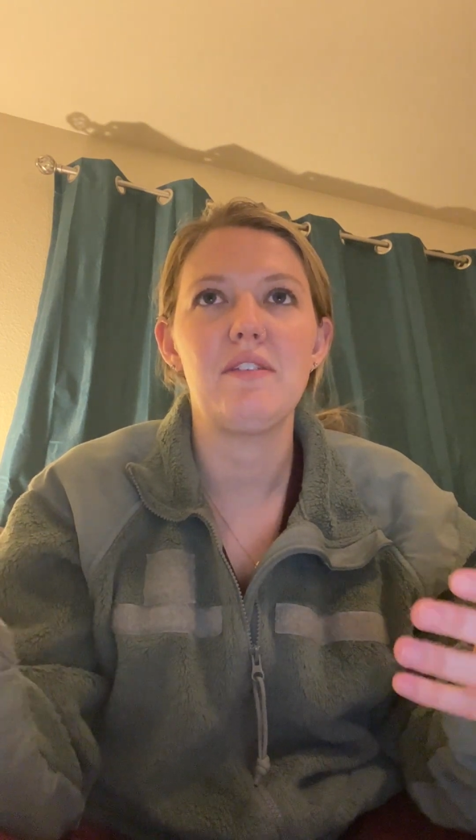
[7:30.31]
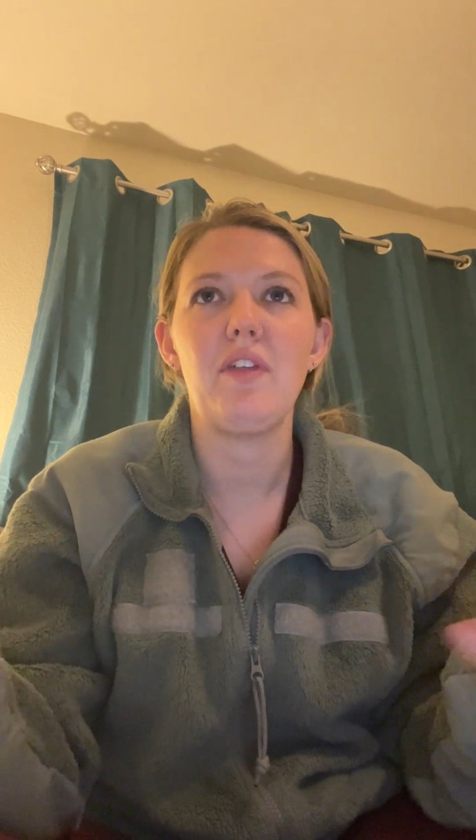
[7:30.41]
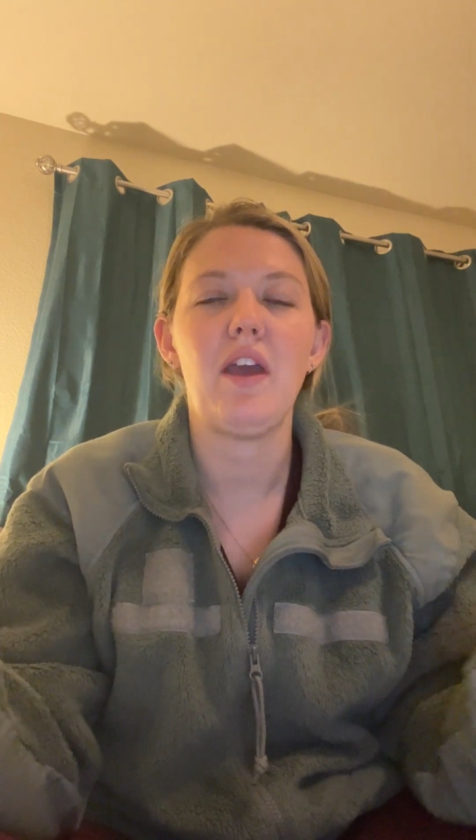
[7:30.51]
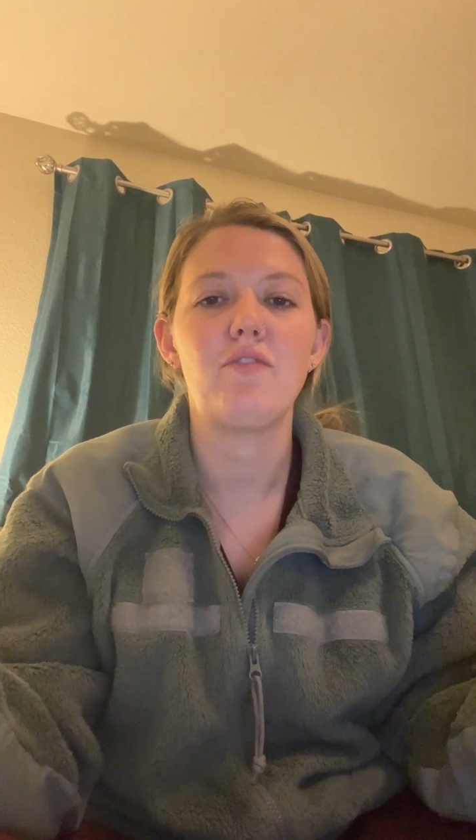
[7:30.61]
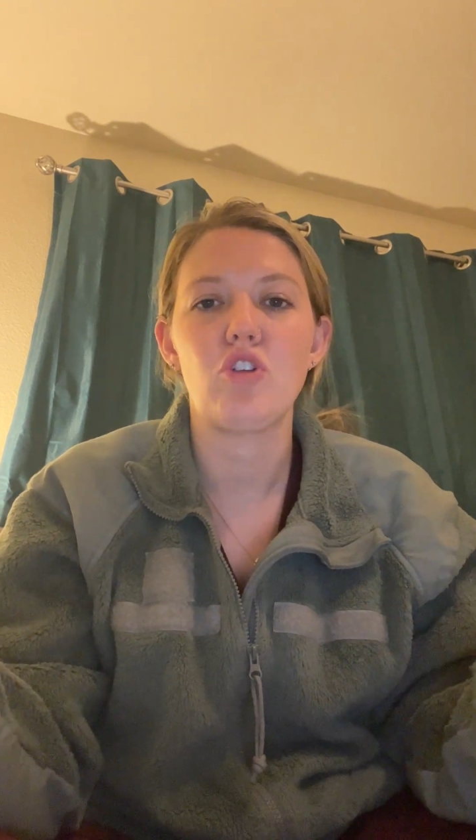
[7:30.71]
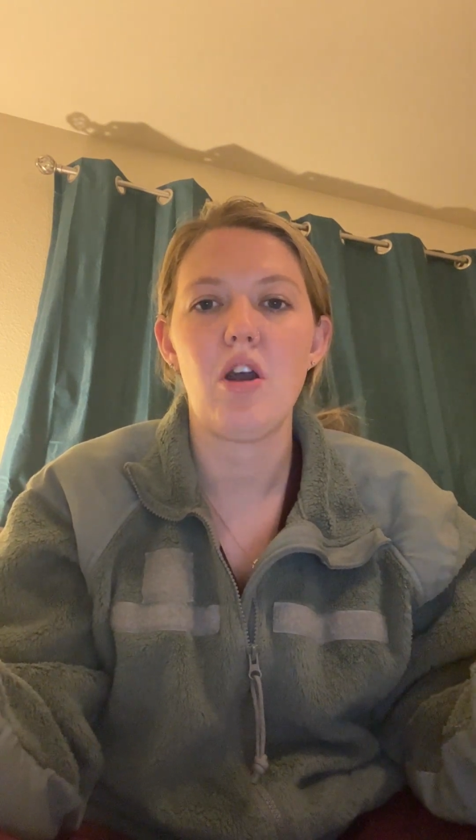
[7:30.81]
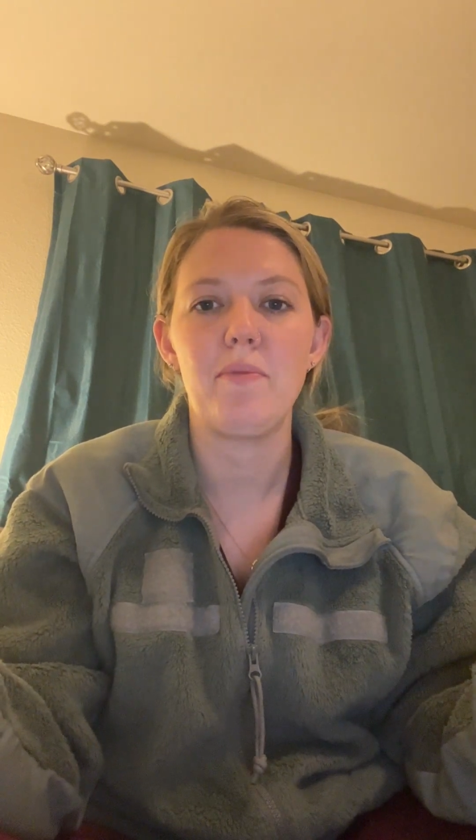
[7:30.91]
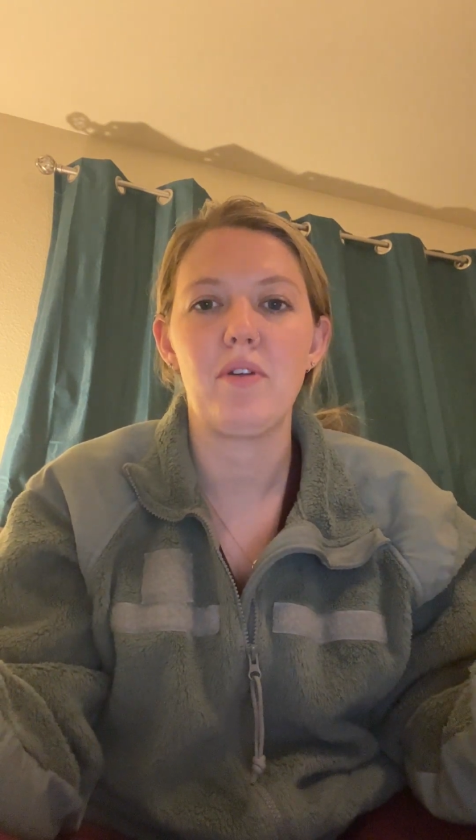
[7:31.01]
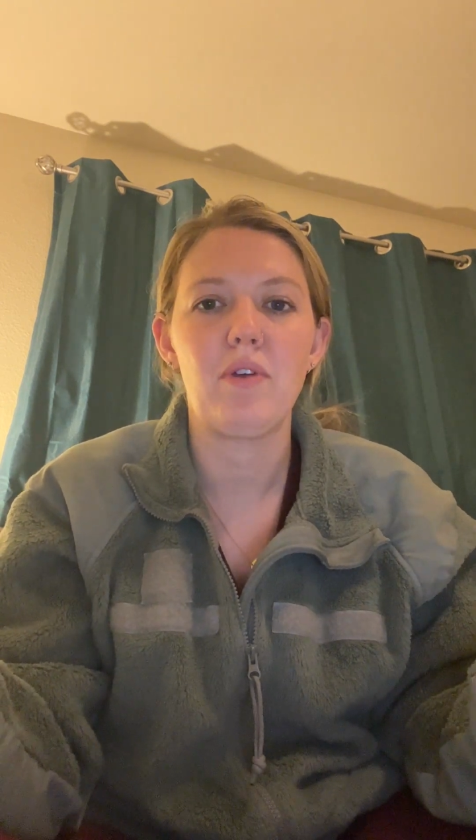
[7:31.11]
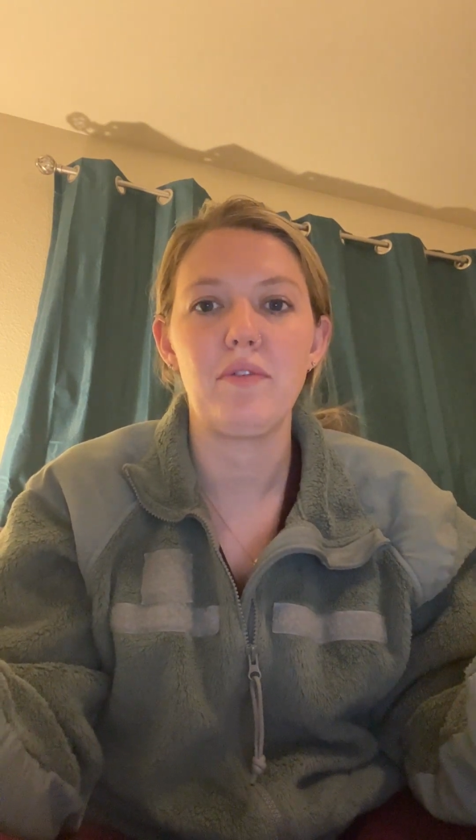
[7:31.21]
if they have
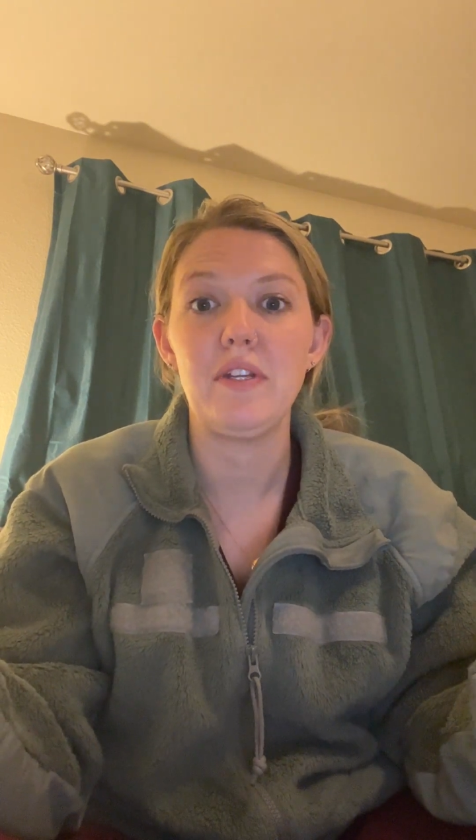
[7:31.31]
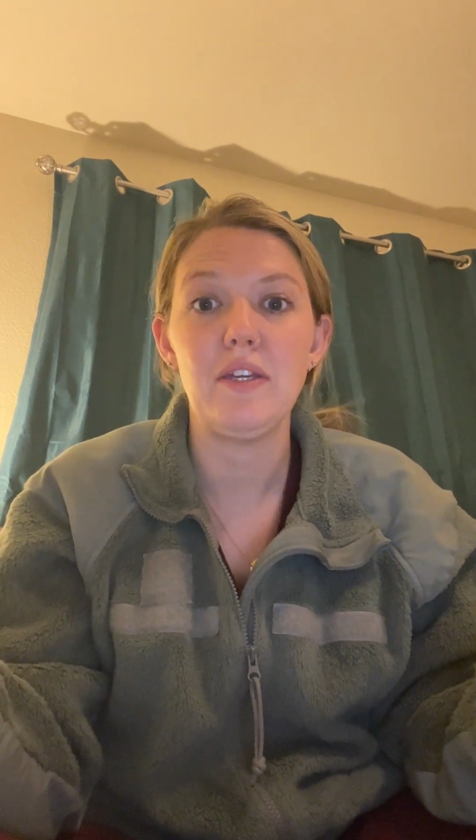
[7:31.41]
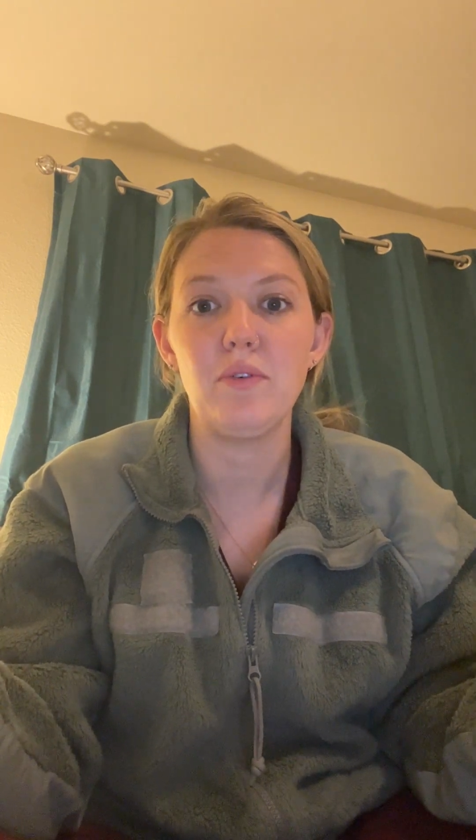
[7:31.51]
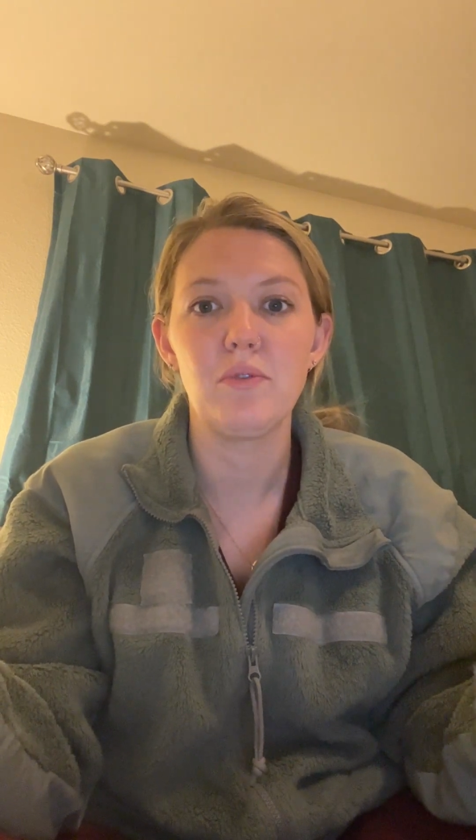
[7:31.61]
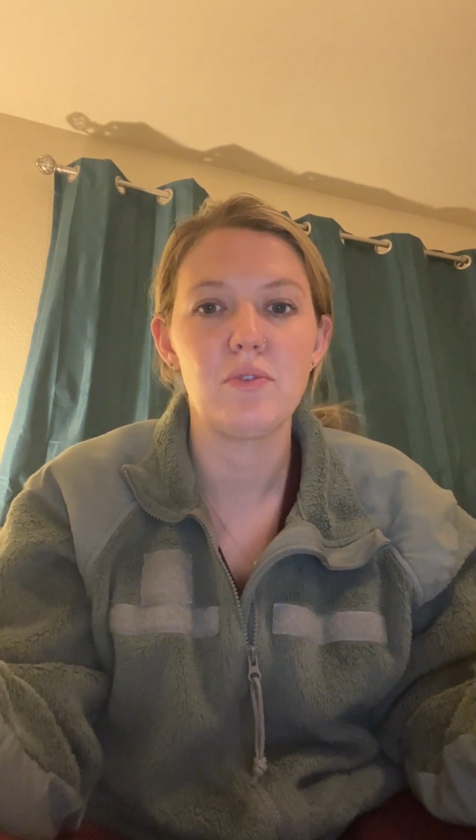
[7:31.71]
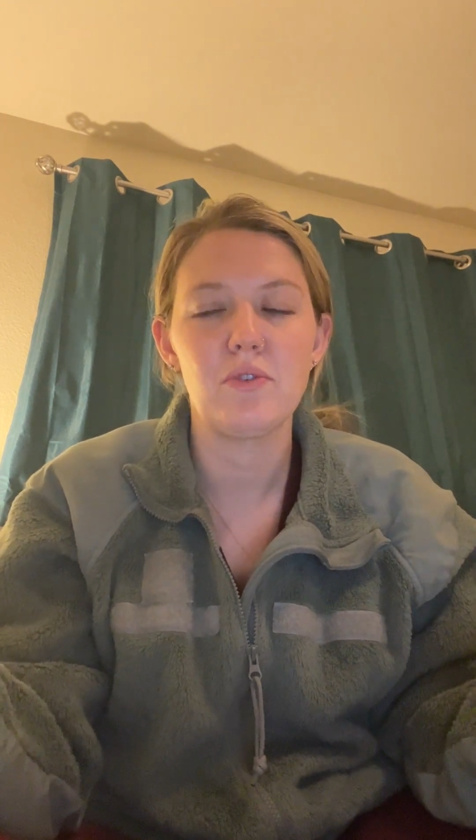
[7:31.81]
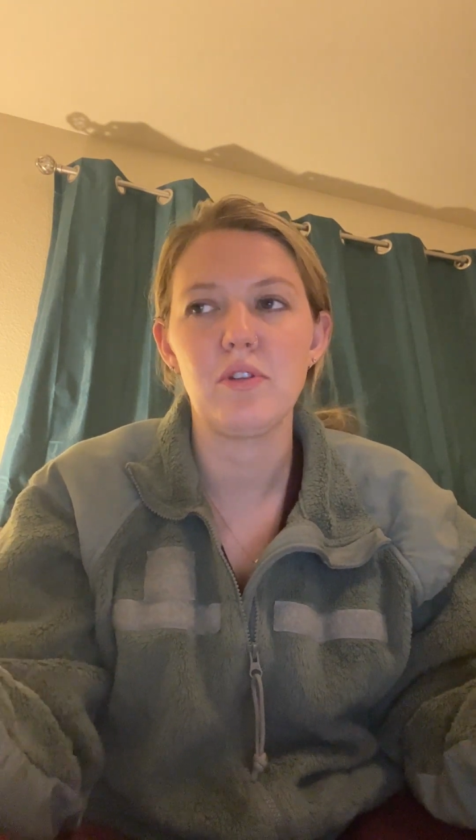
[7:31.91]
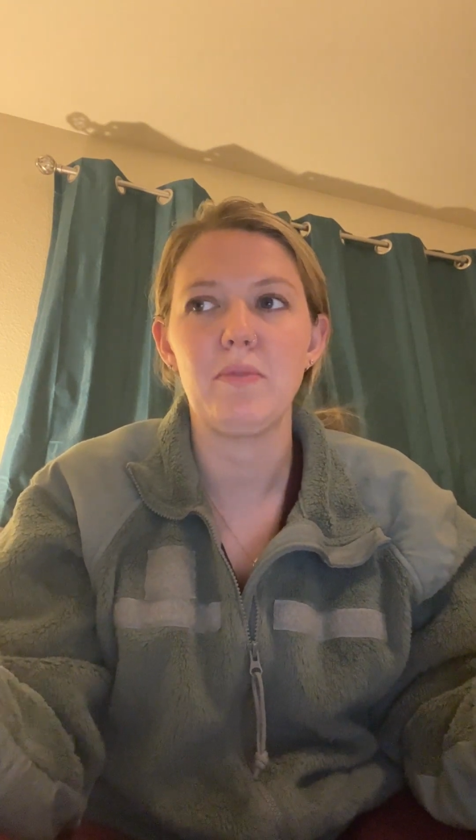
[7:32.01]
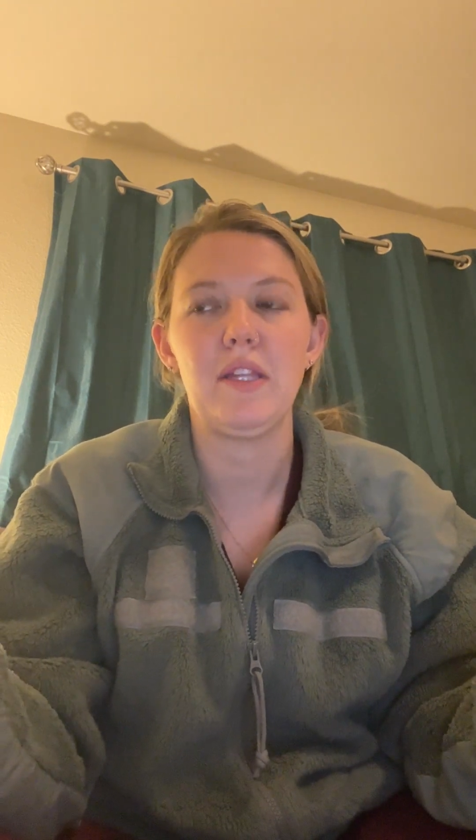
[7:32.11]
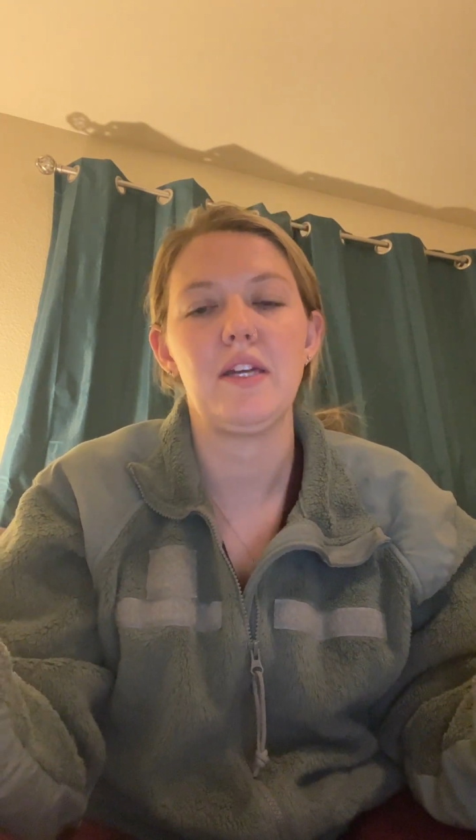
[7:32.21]
trauma around needles or
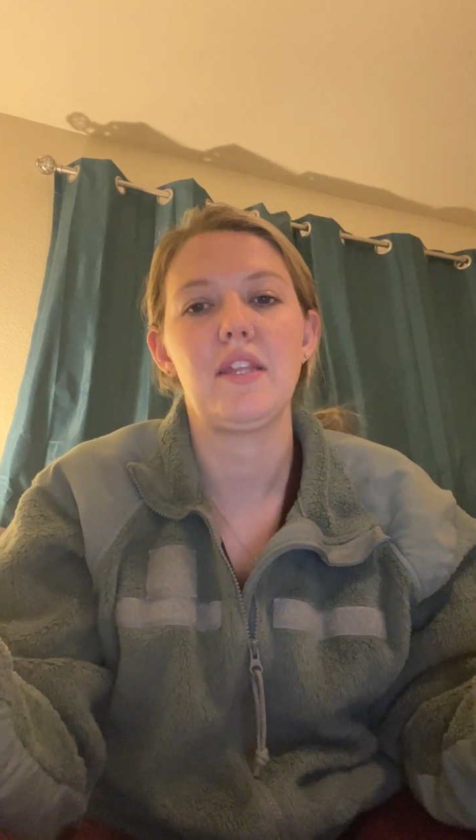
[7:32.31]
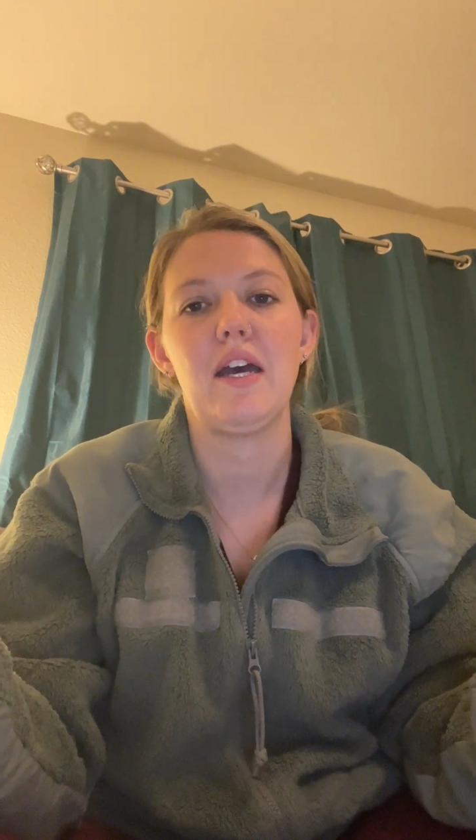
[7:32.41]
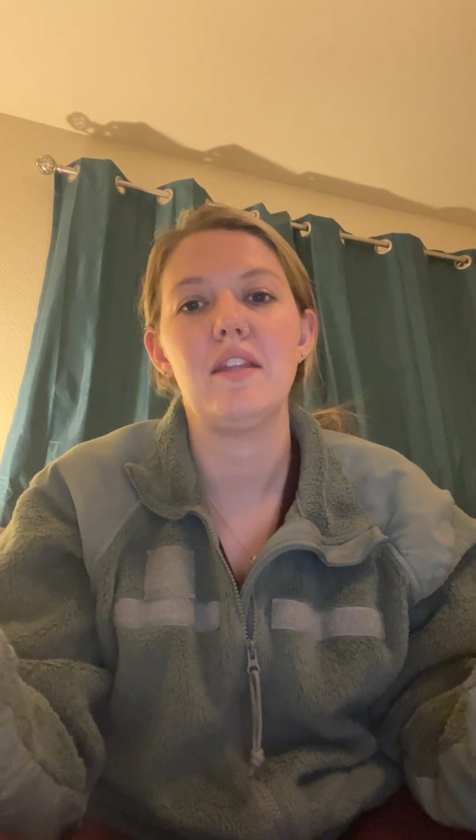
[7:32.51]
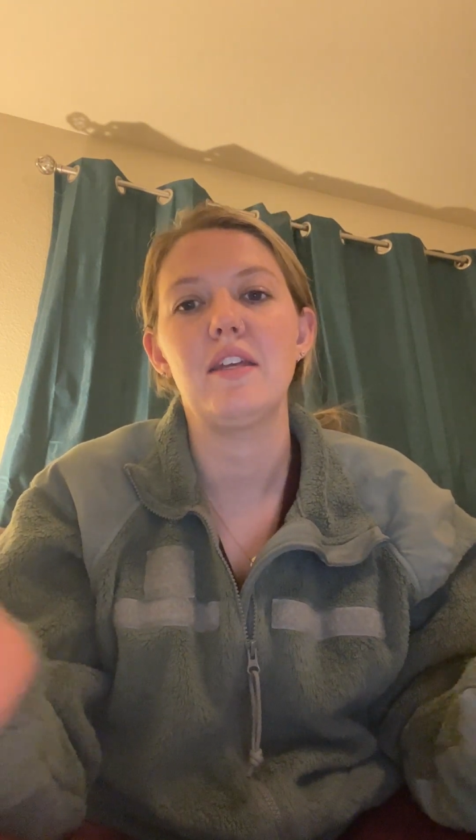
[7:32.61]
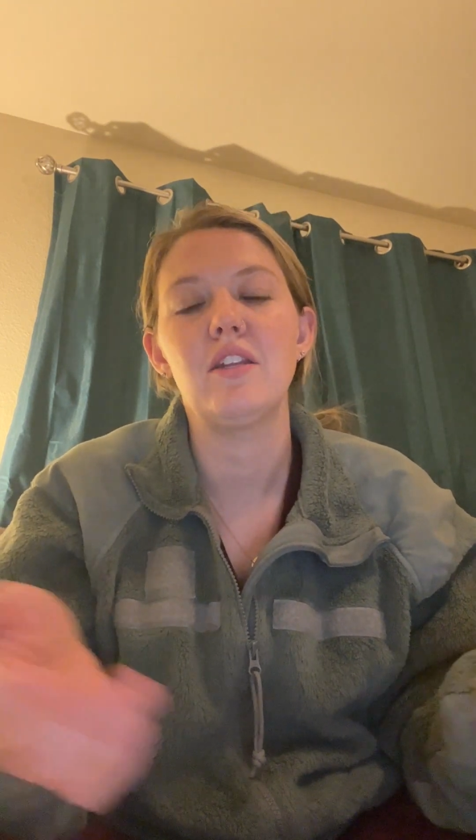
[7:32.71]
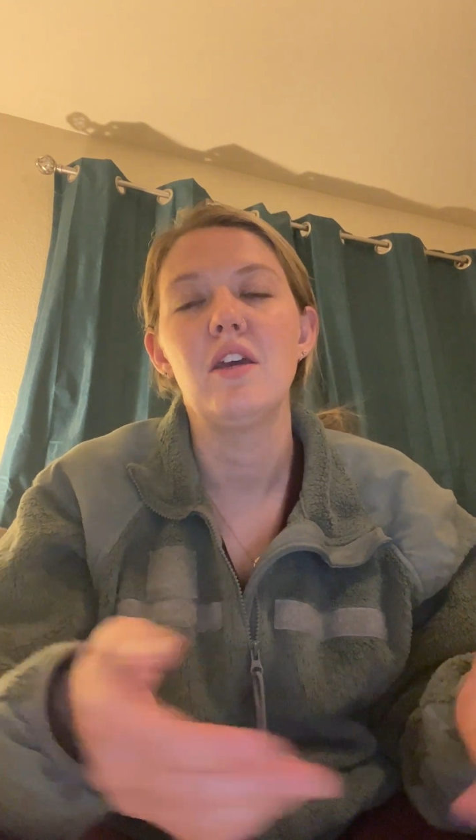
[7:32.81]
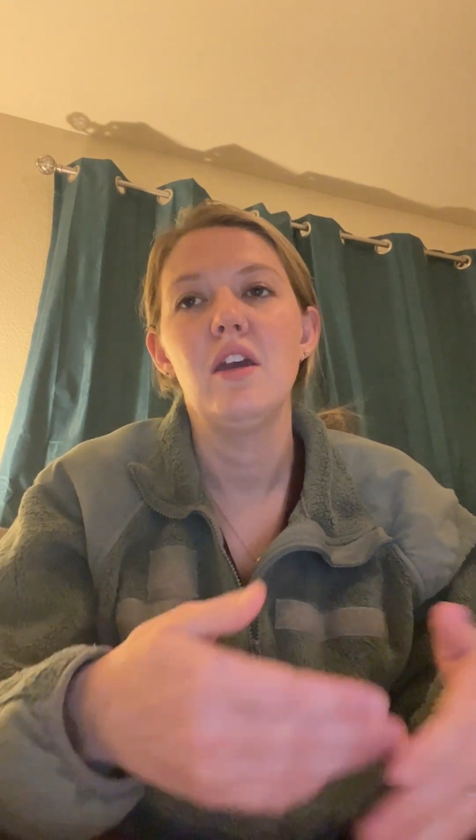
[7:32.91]
something like that, then